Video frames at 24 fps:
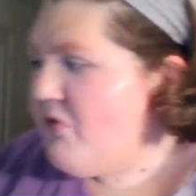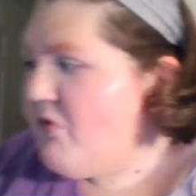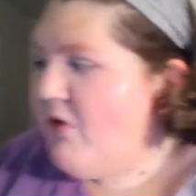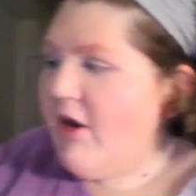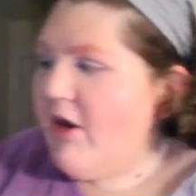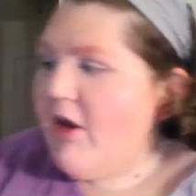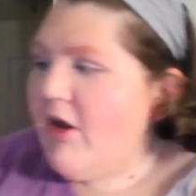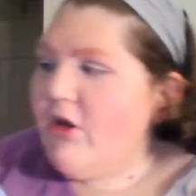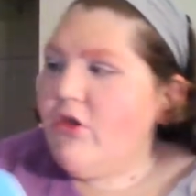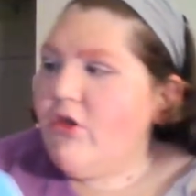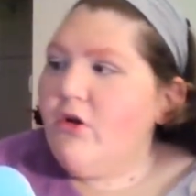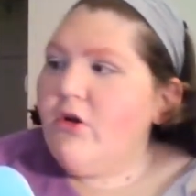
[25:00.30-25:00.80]

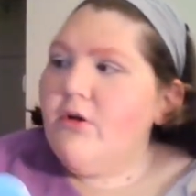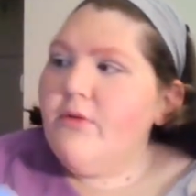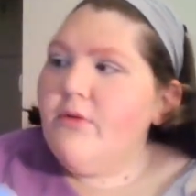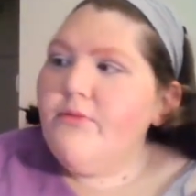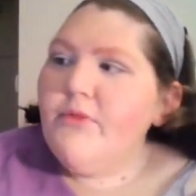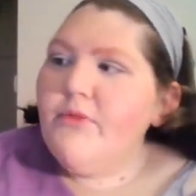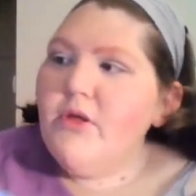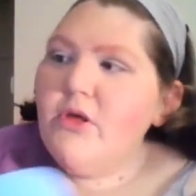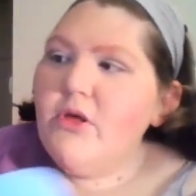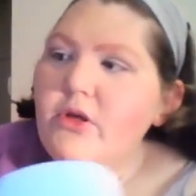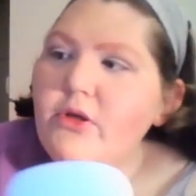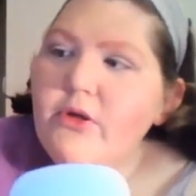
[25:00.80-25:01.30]
regular,
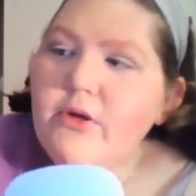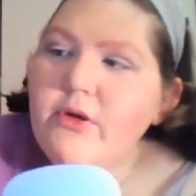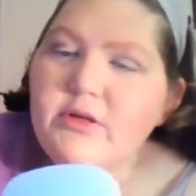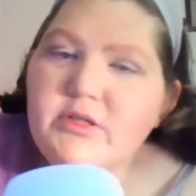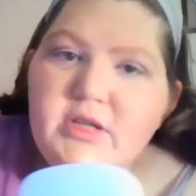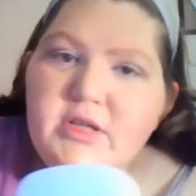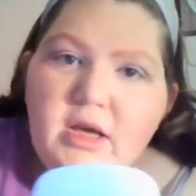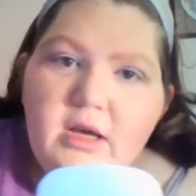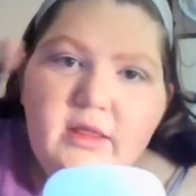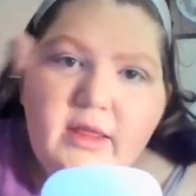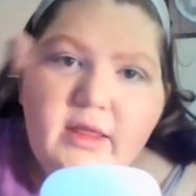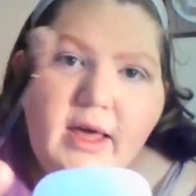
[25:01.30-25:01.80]
you
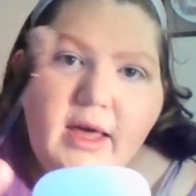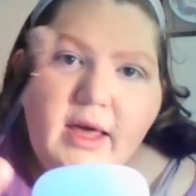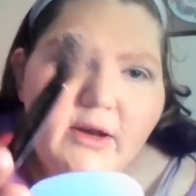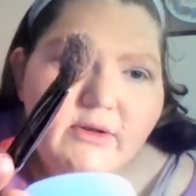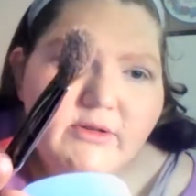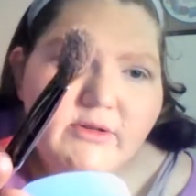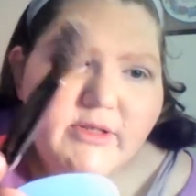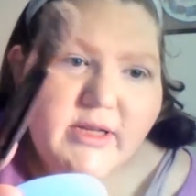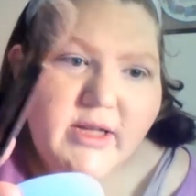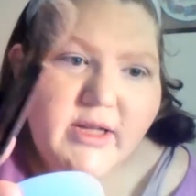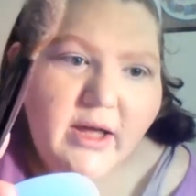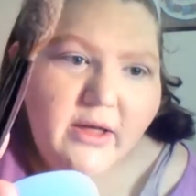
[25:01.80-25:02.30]
take that and you
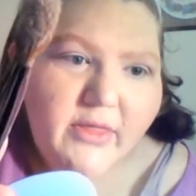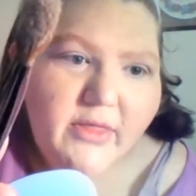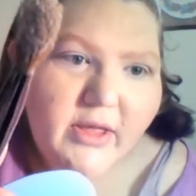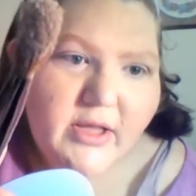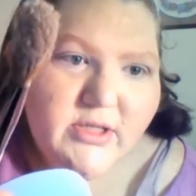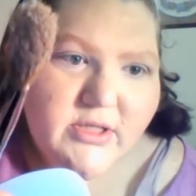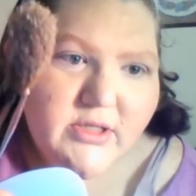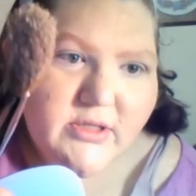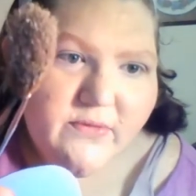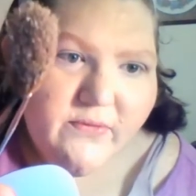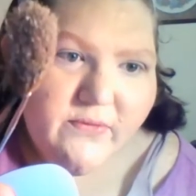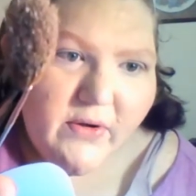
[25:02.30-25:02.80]
see how
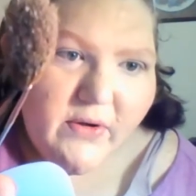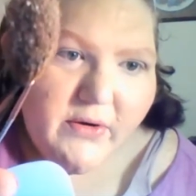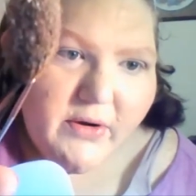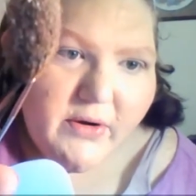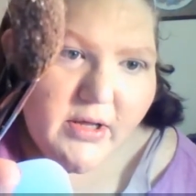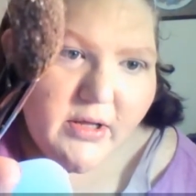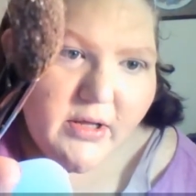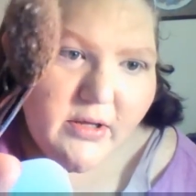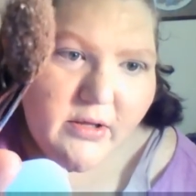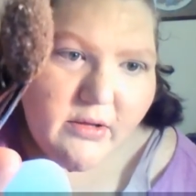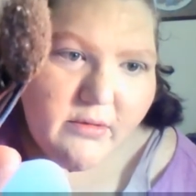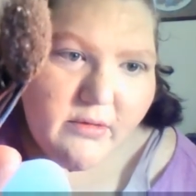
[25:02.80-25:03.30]
that's
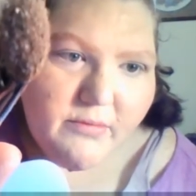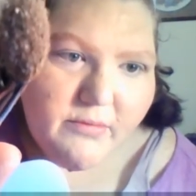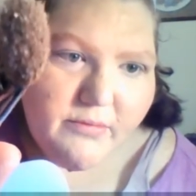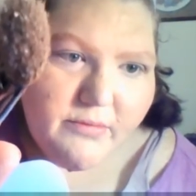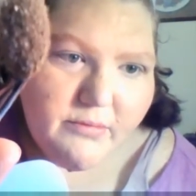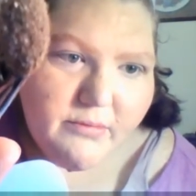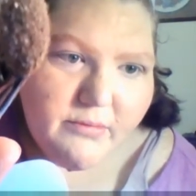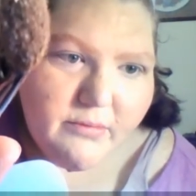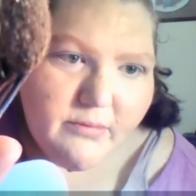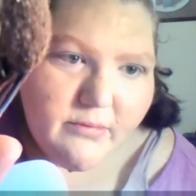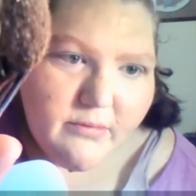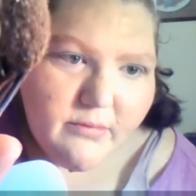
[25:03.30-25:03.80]
very
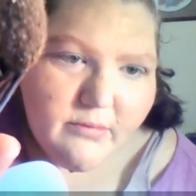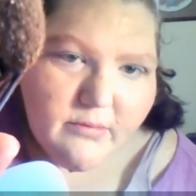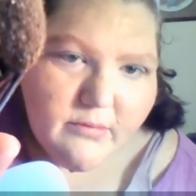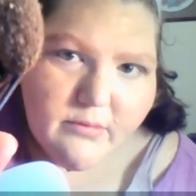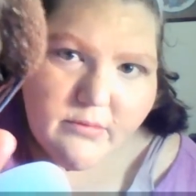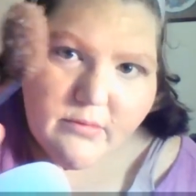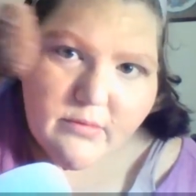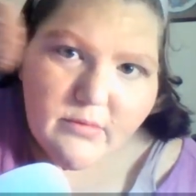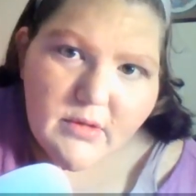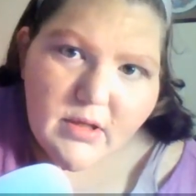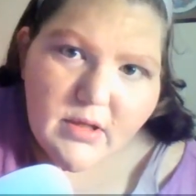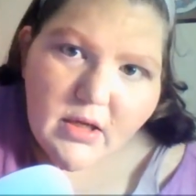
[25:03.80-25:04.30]

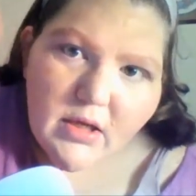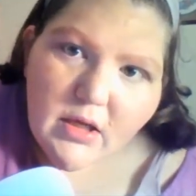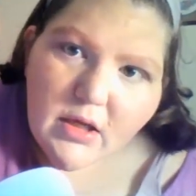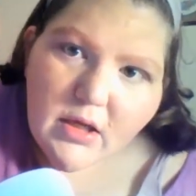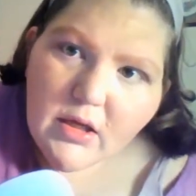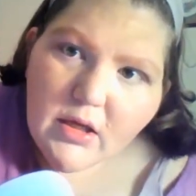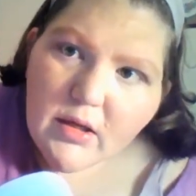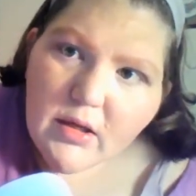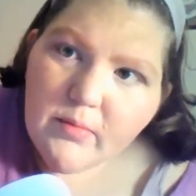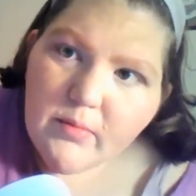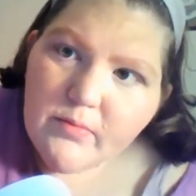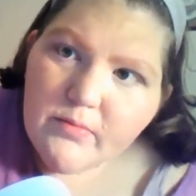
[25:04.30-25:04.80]

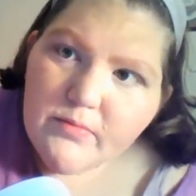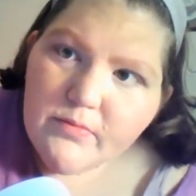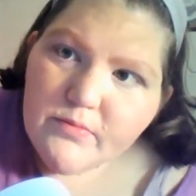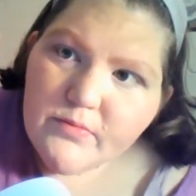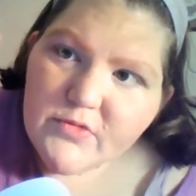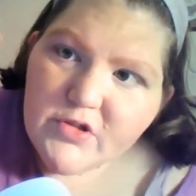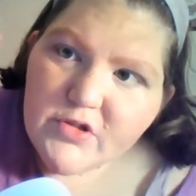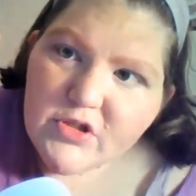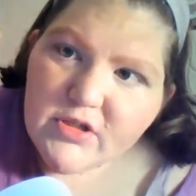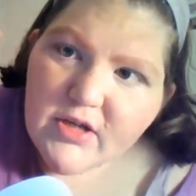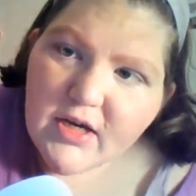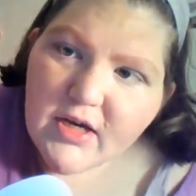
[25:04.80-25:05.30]

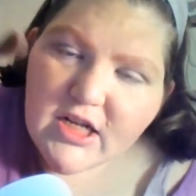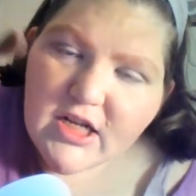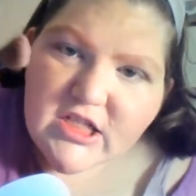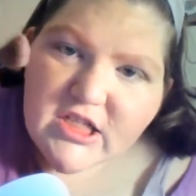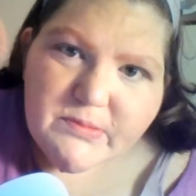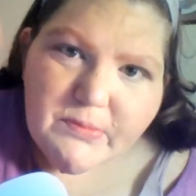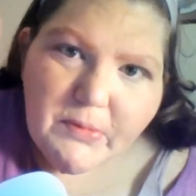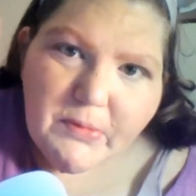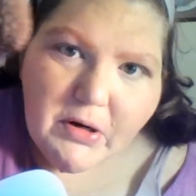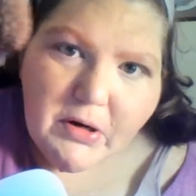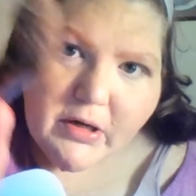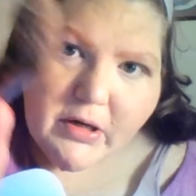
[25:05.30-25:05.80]
just kind of
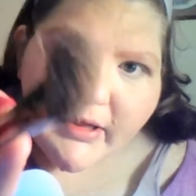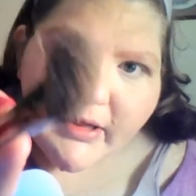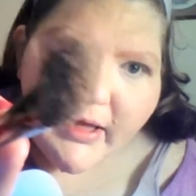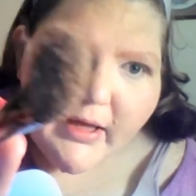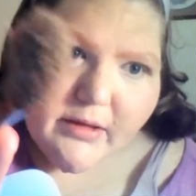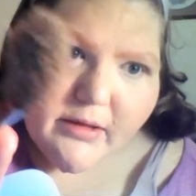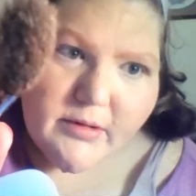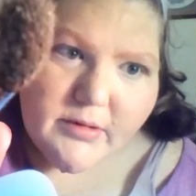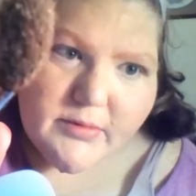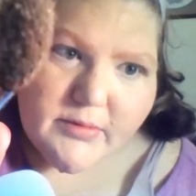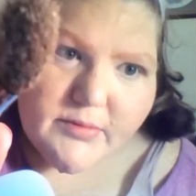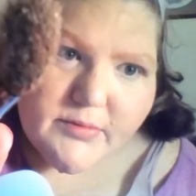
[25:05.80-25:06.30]
sparkly.